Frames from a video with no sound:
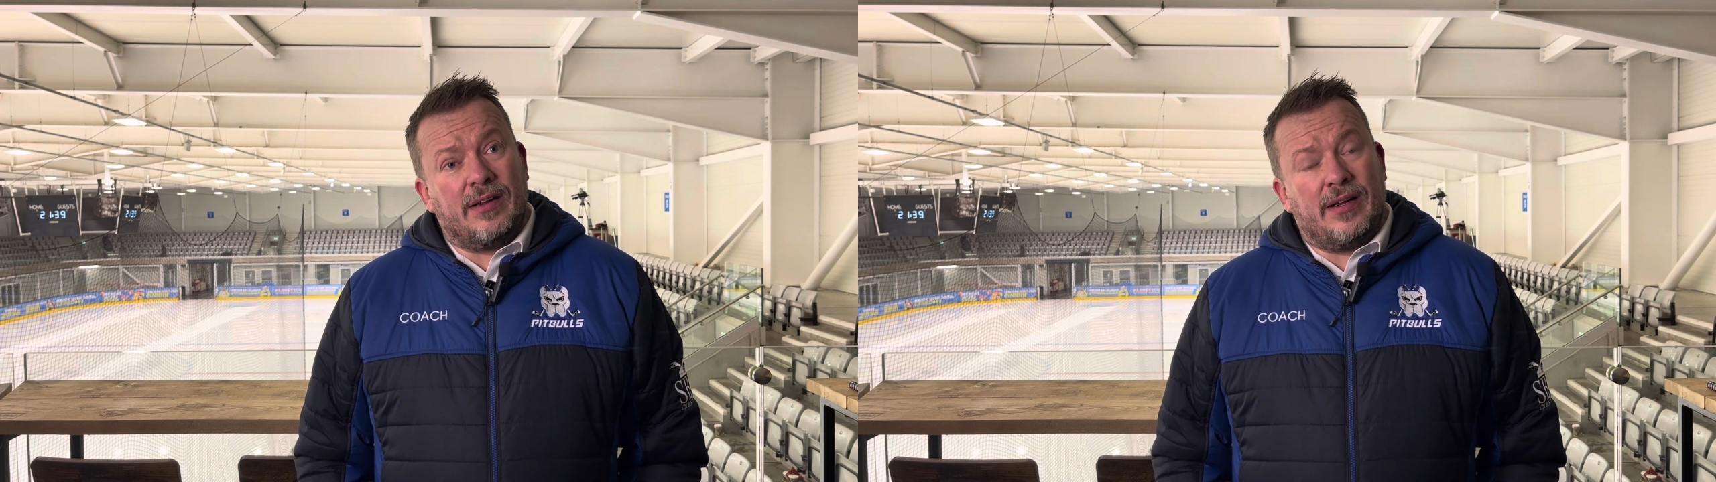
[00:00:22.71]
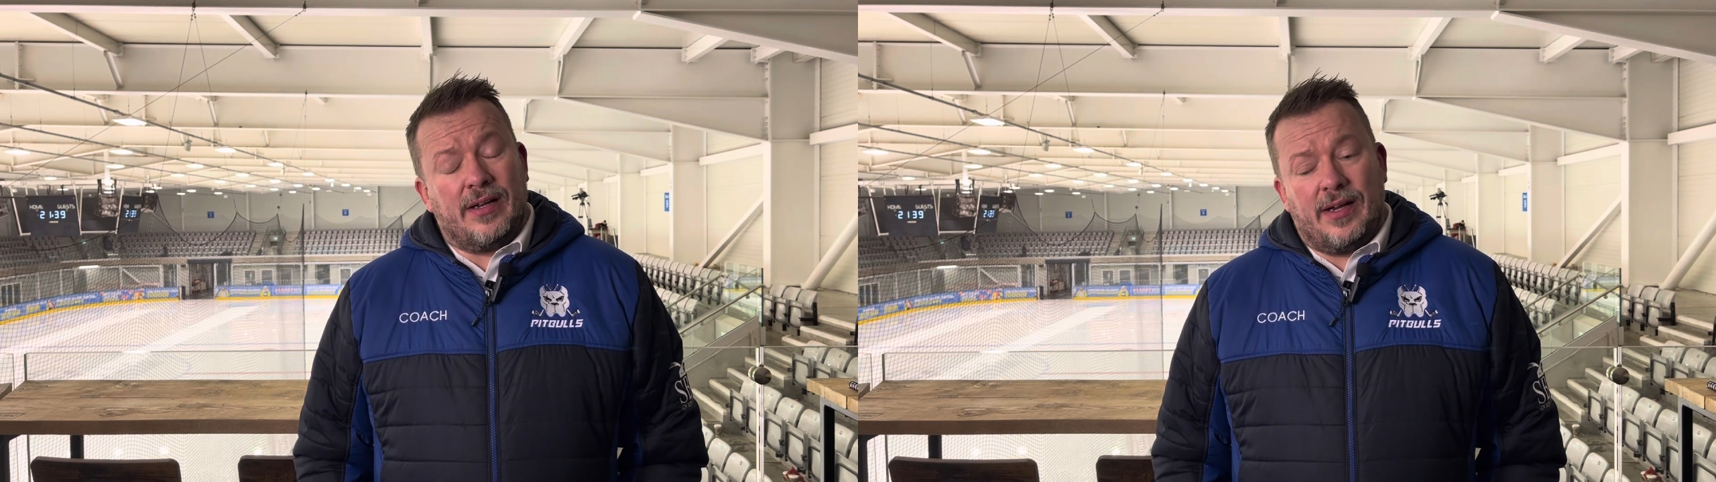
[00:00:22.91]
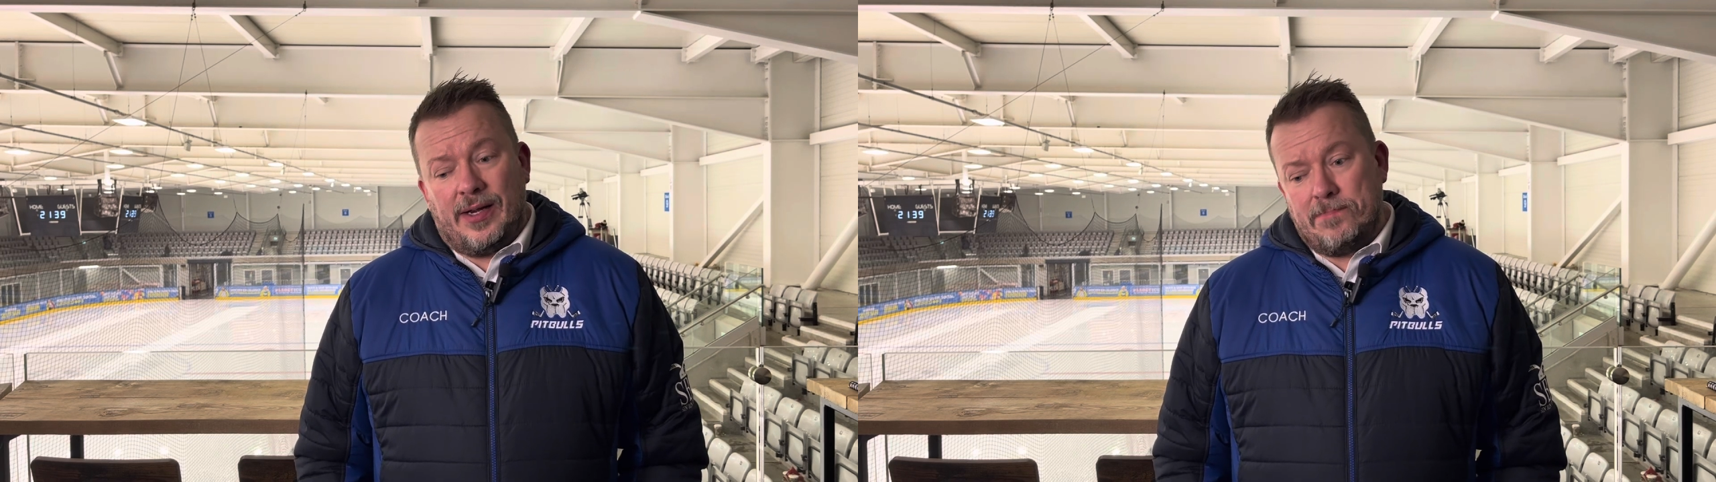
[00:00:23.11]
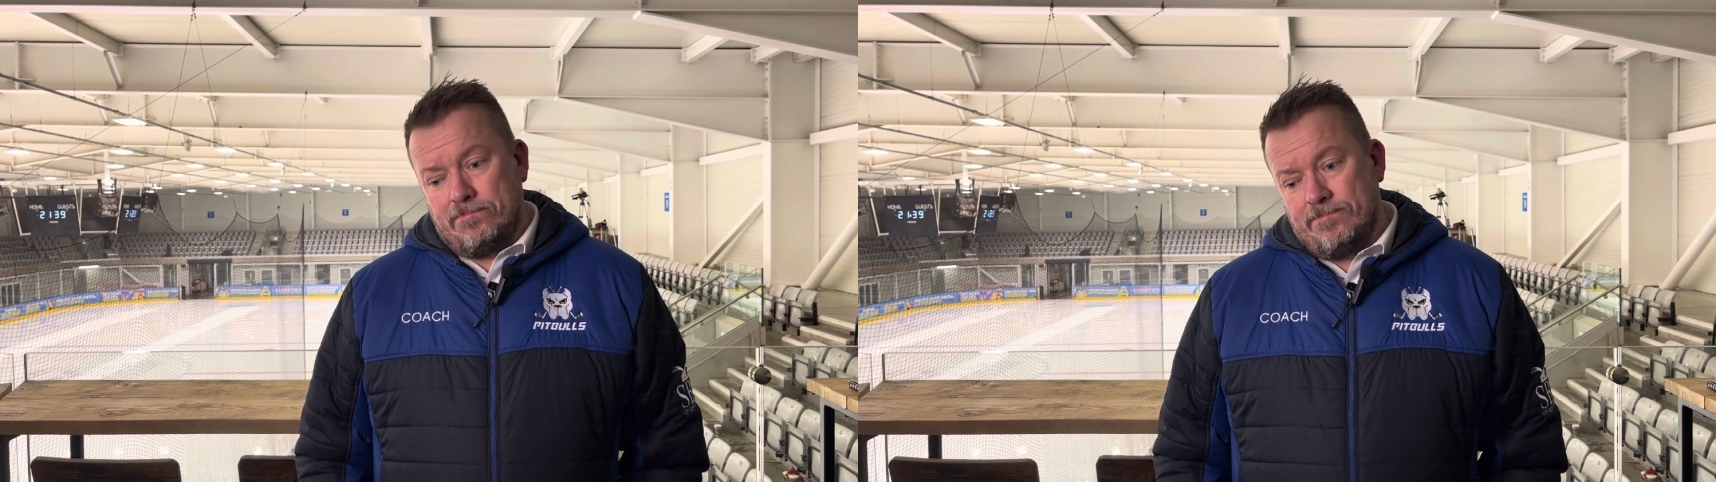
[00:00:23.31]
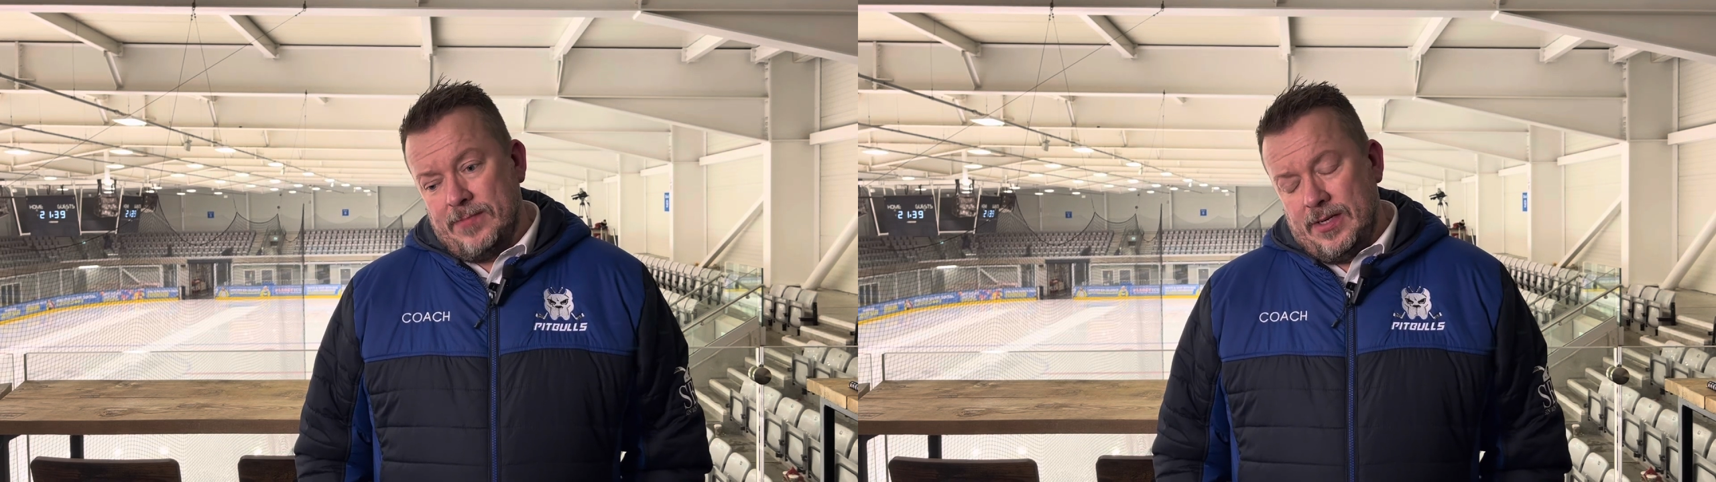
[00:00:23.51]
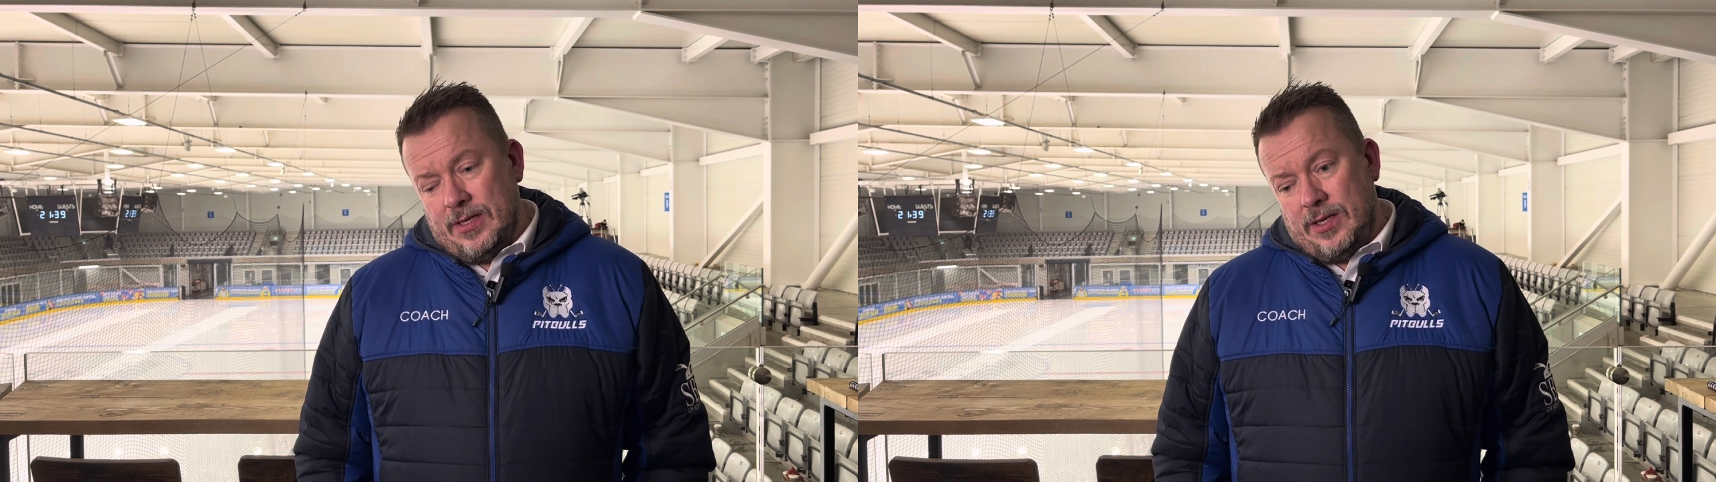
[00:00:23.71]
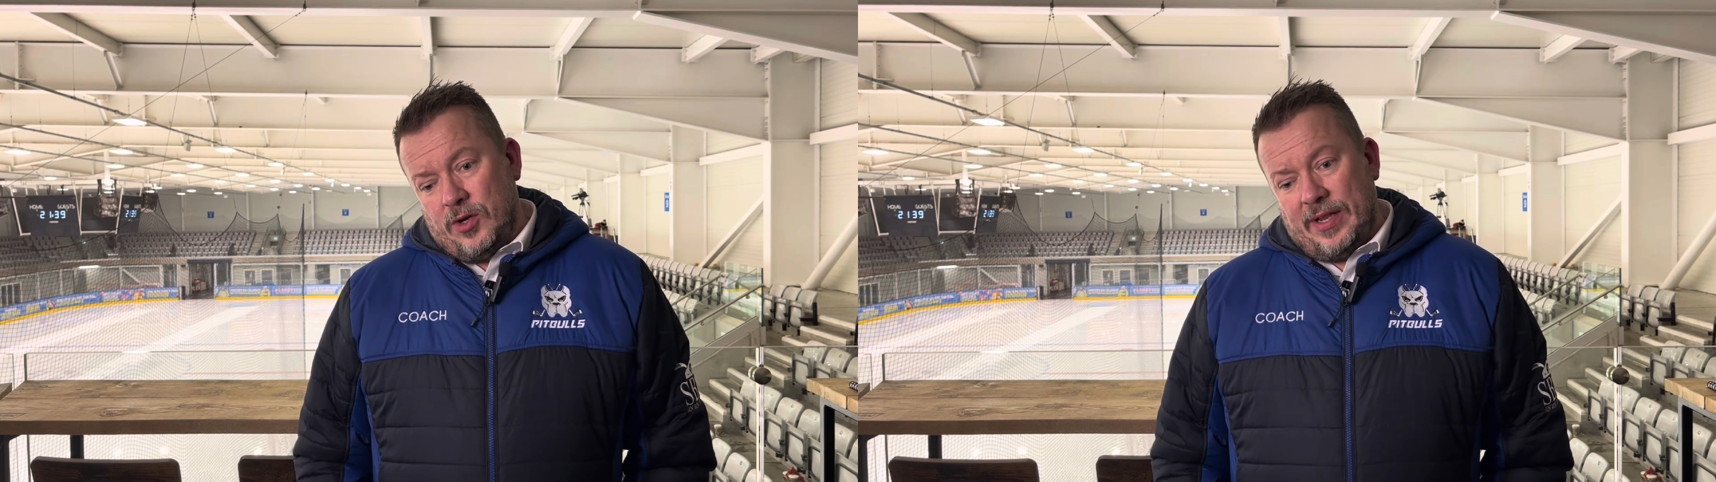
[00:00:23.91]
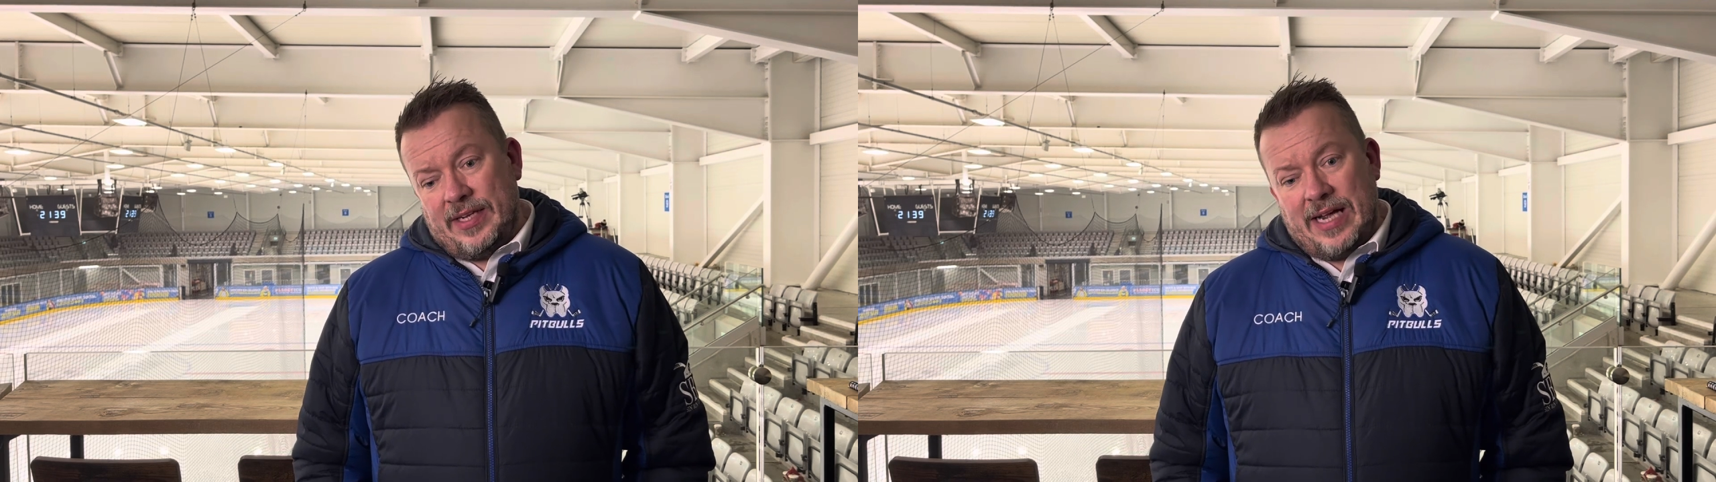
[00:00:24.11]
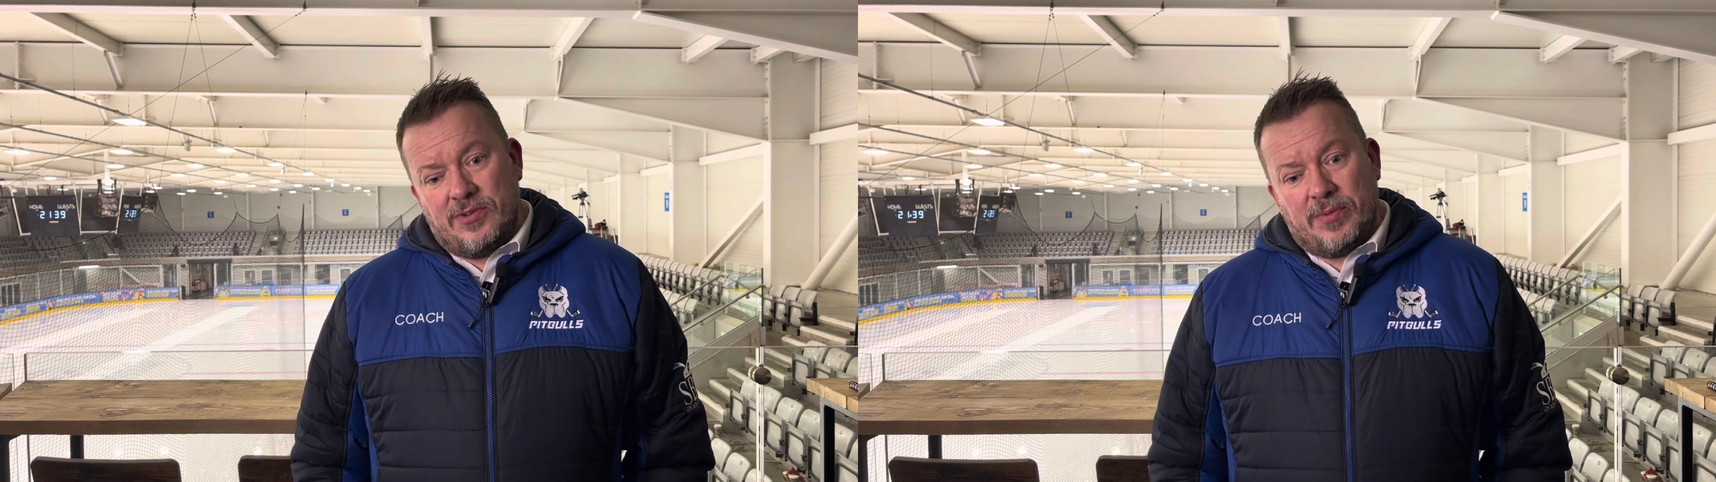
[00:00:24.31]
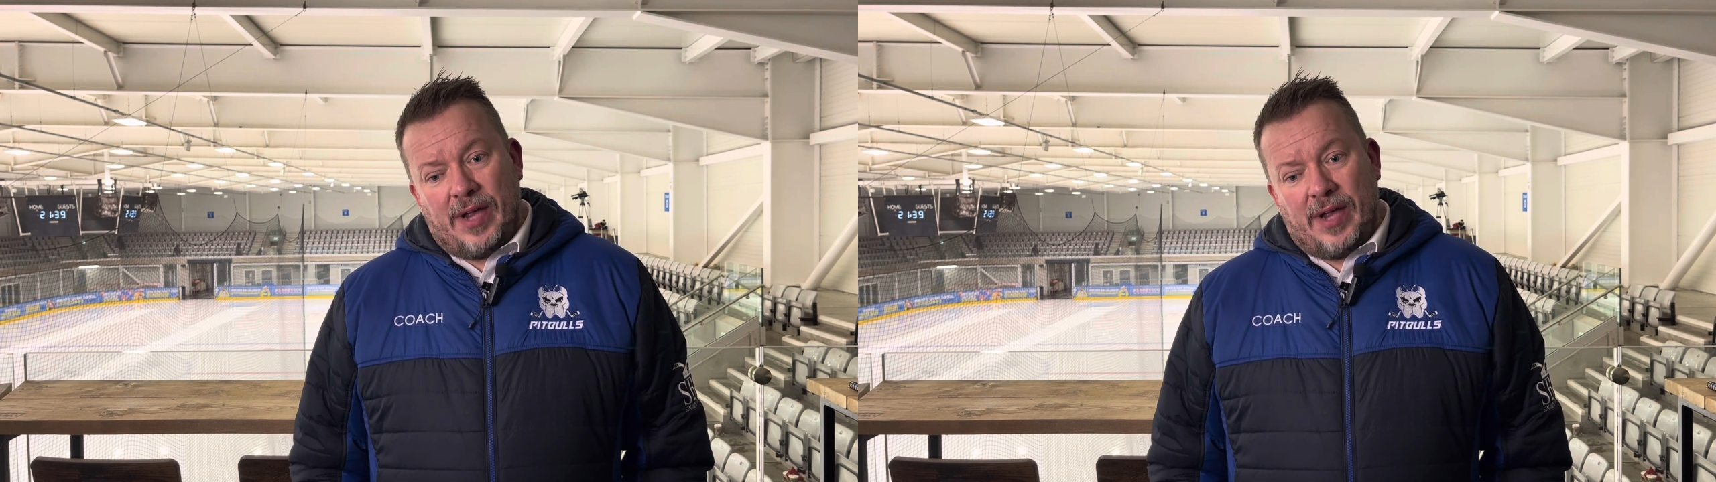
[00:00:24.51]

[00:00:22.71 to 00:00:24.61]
They're down some